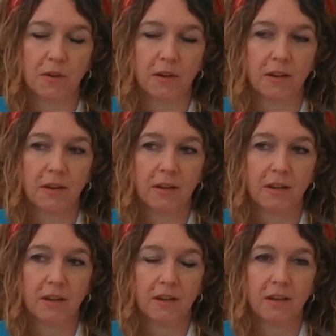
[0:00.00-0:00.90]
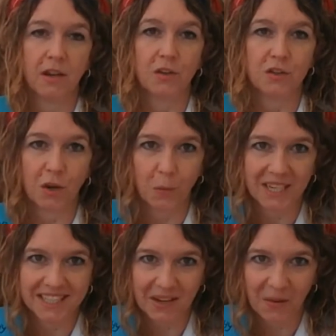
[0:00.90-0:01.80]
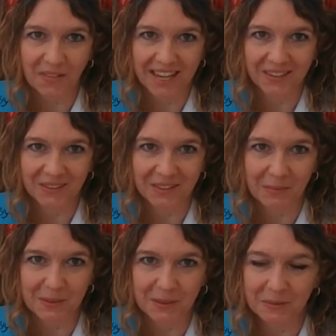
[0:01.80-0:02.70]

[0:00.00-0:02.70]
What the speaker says: fun. Shall we see what they got up